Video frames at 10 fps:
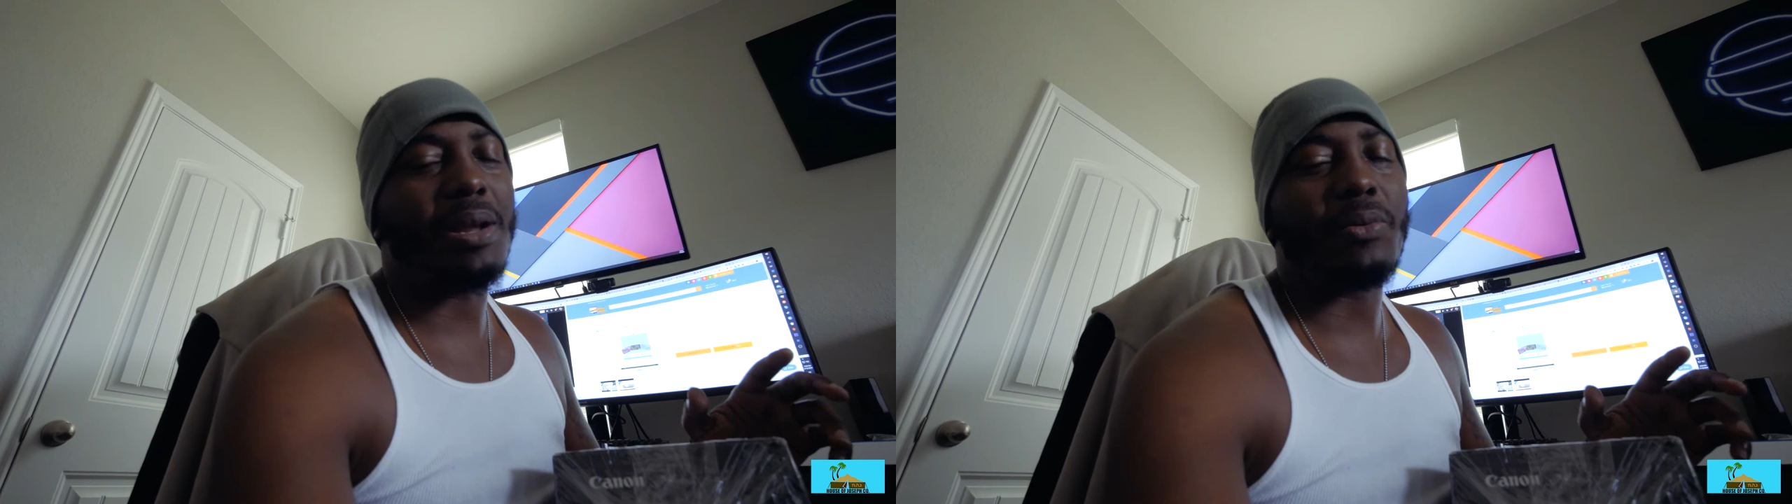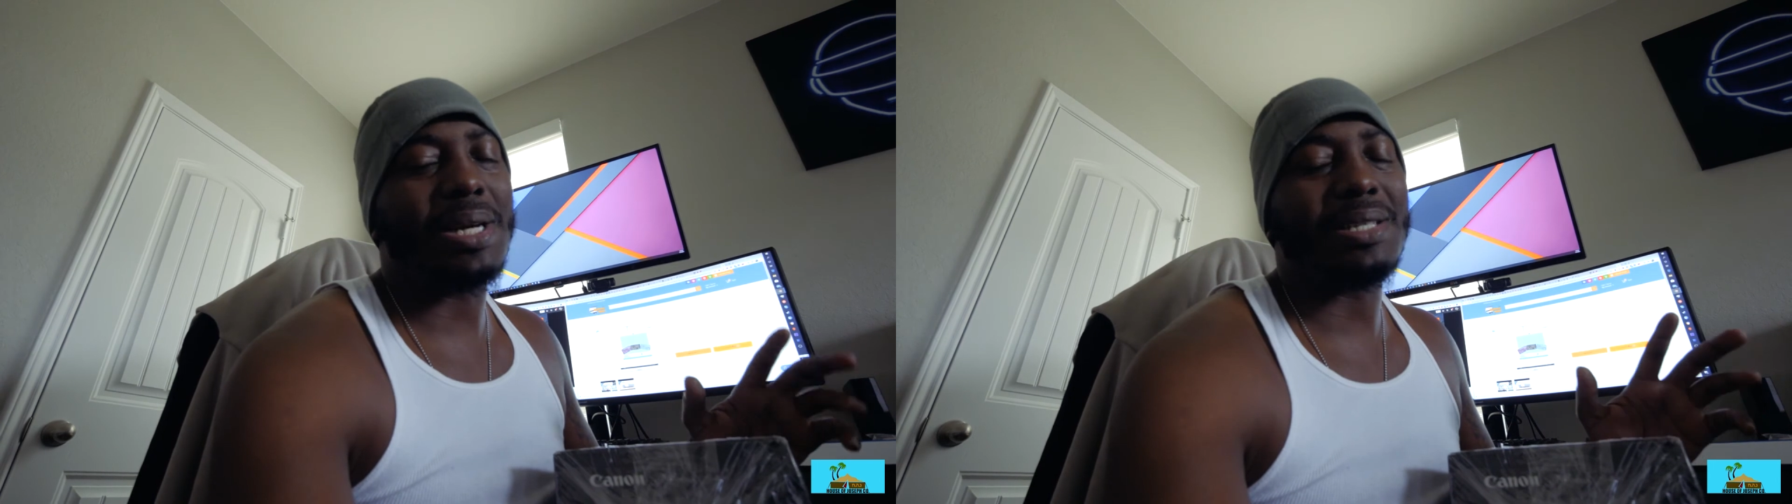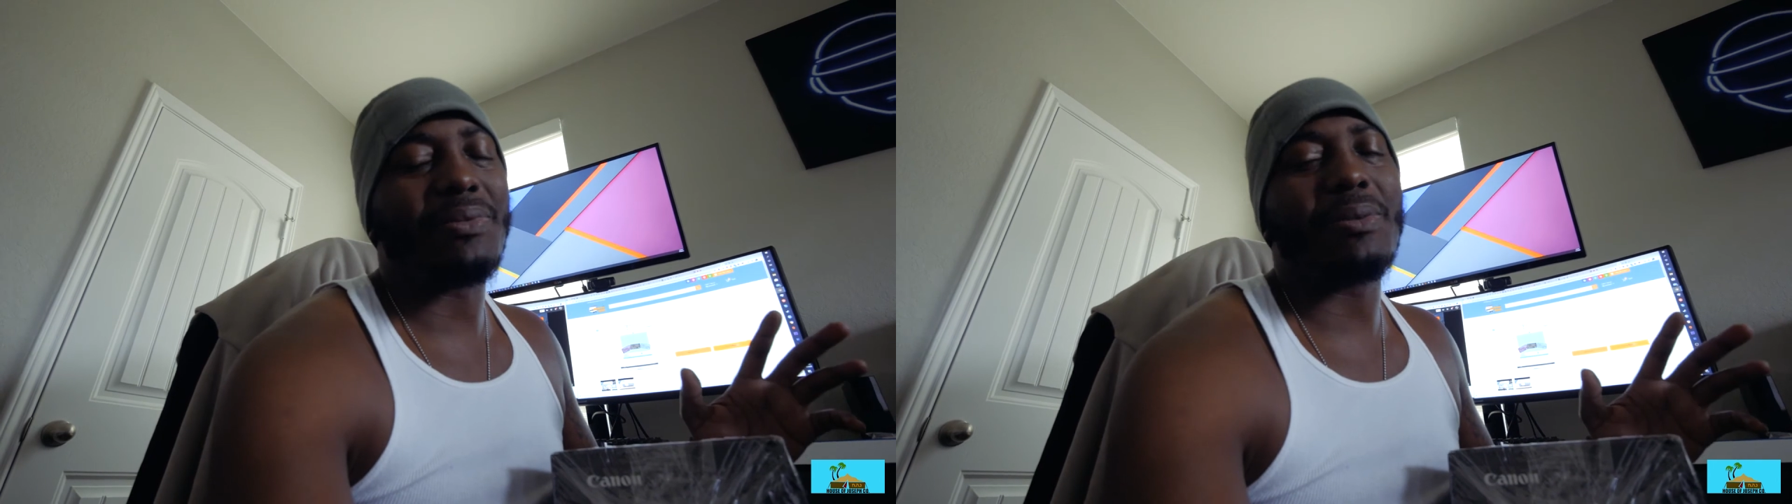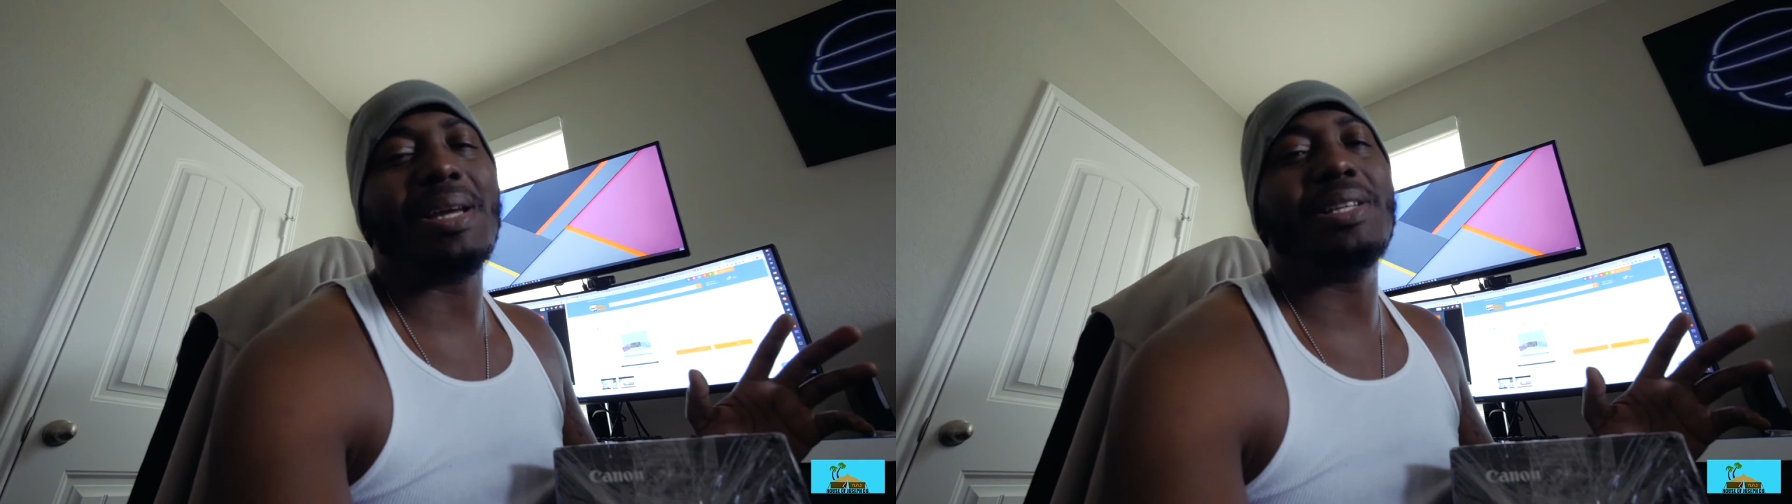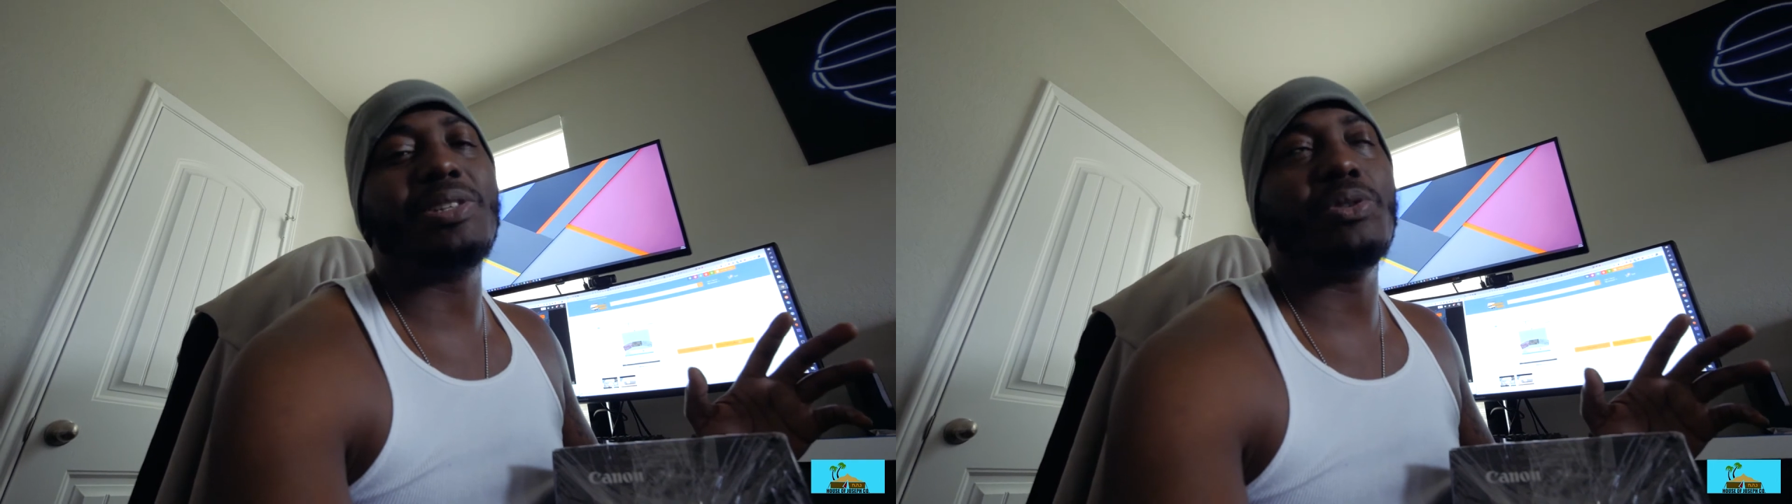no reason for
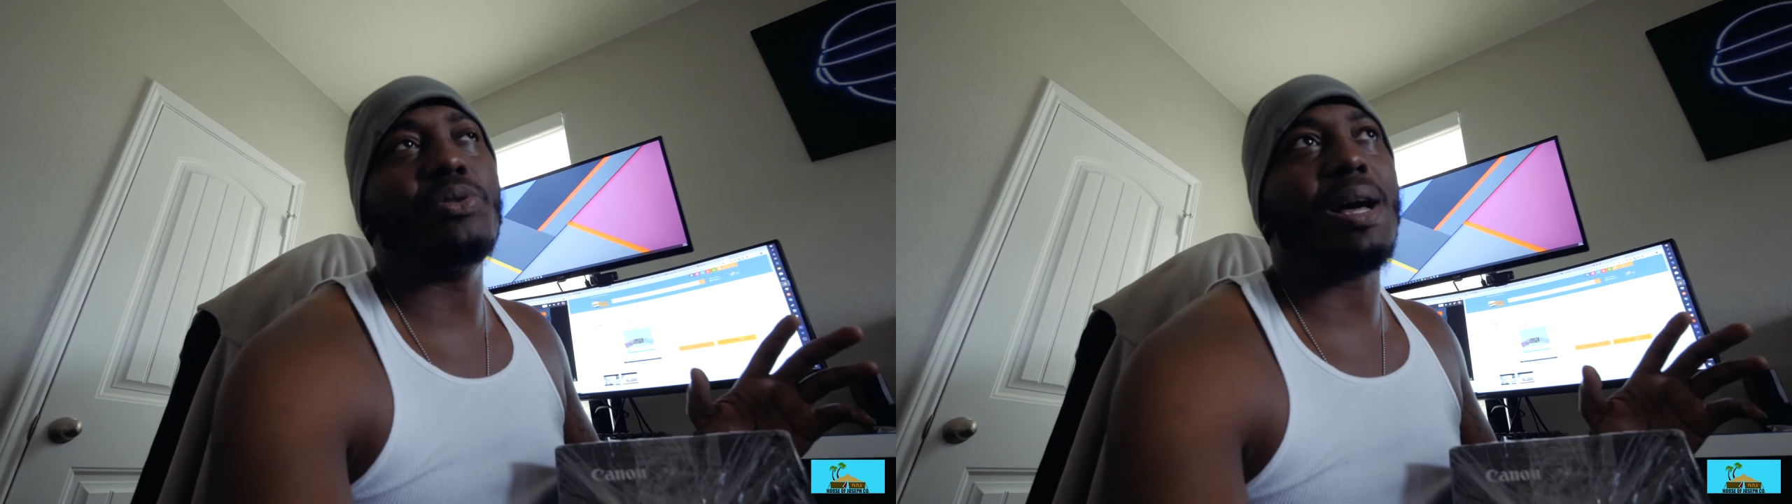me to